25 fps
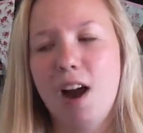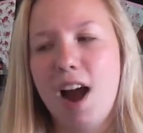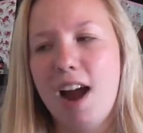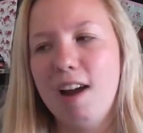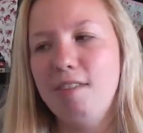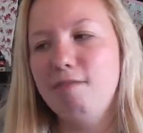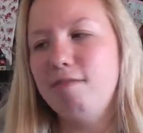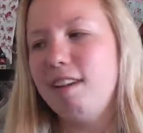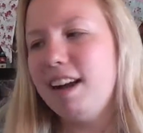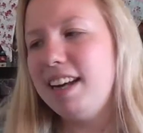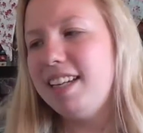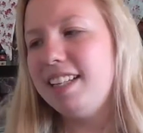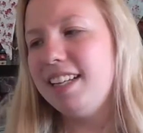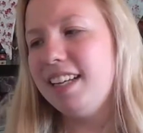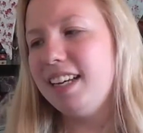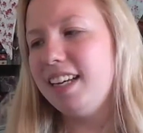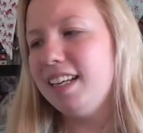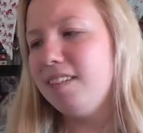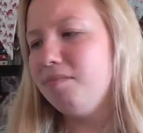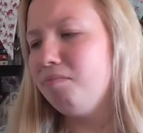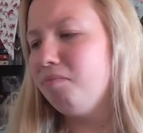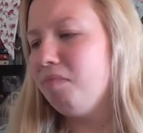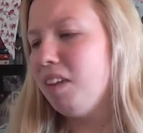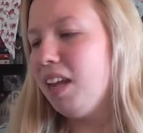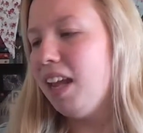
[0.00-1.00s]
I read
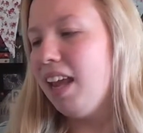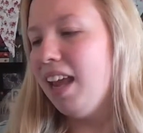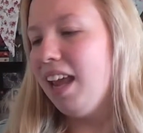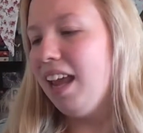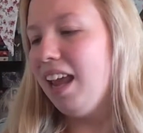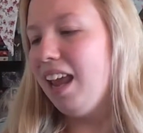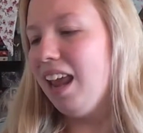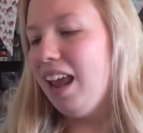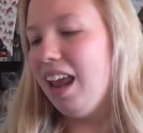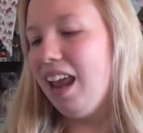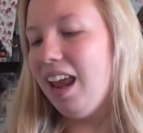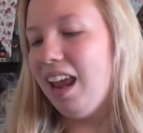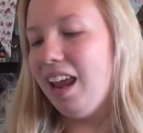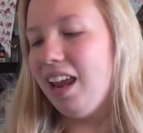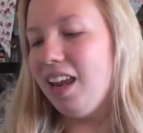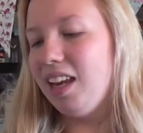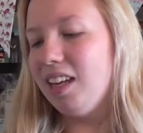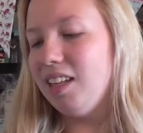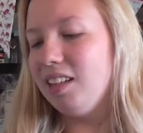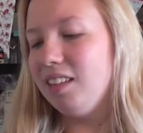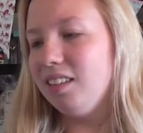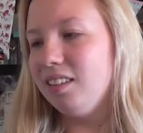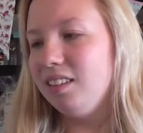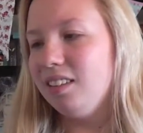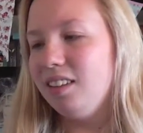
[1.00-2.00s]
it
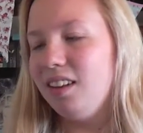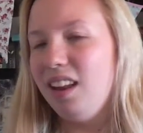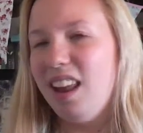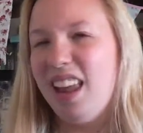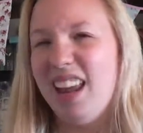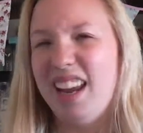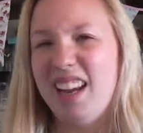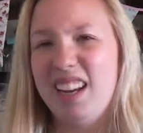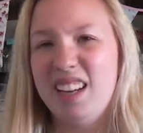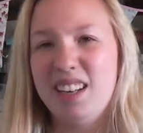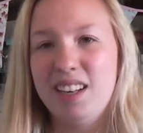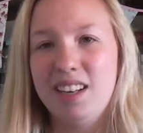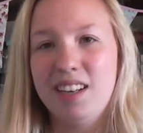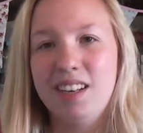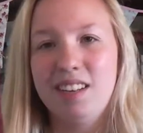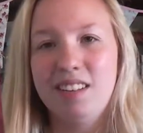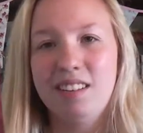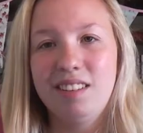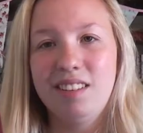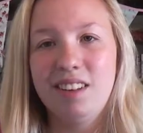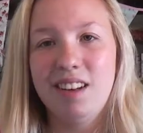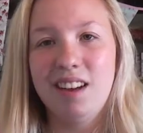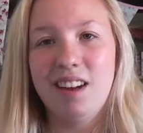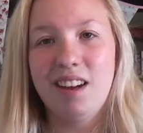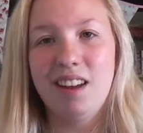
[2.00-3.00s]
in like
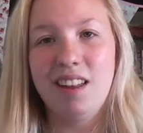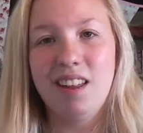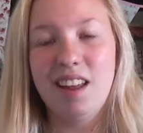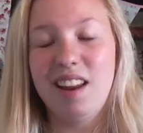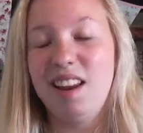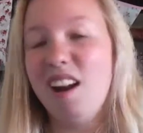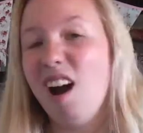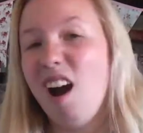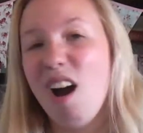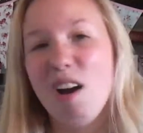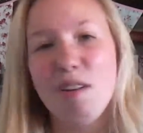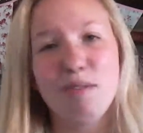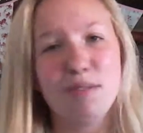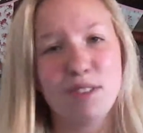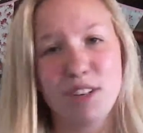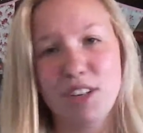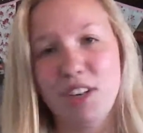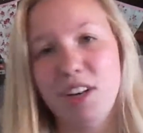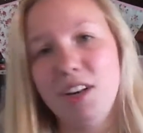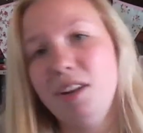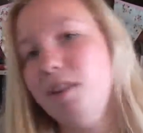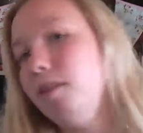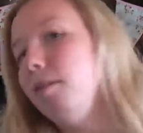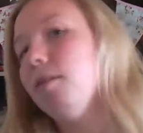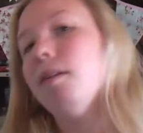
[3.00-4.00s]
an
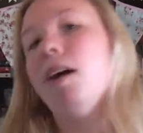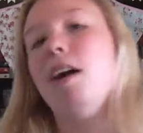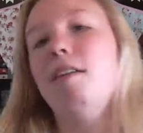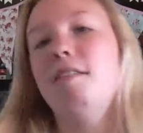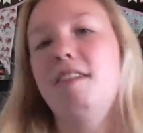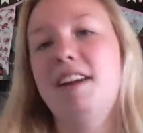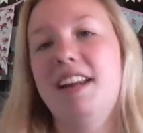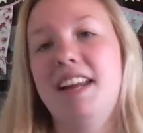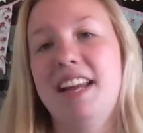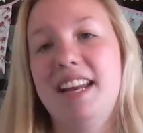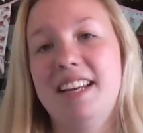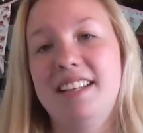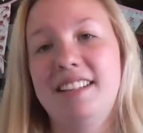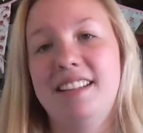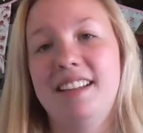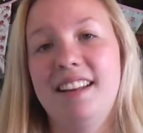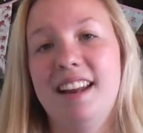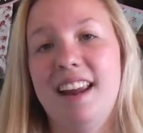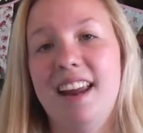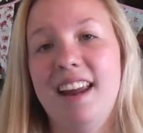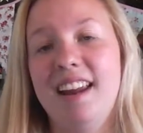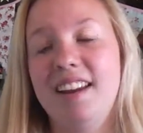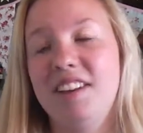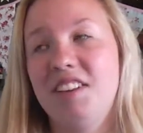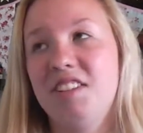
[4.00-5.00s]
afternoon. I read it
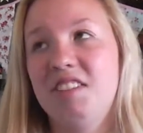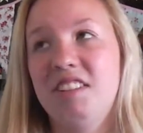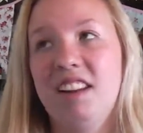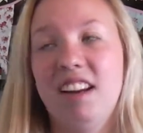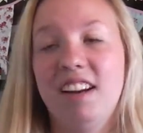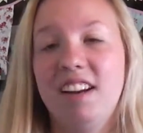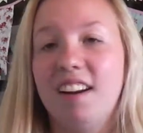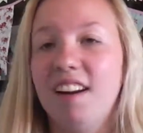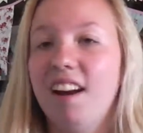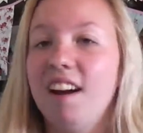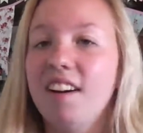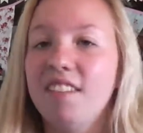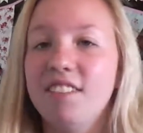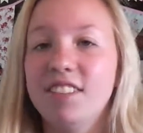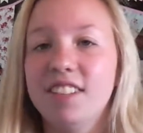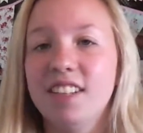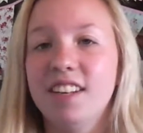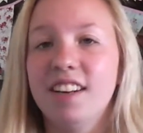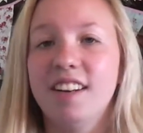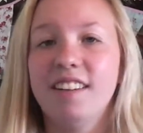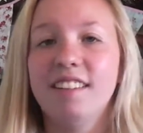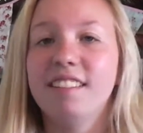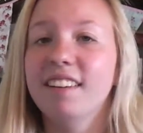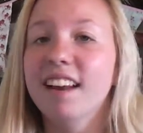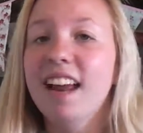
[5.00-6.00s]
yesterday, just in an
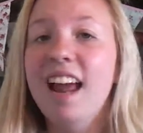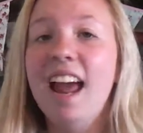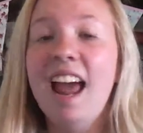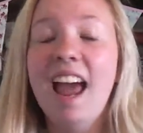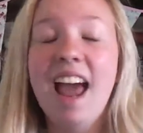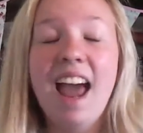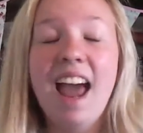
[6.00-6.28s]
afternoon,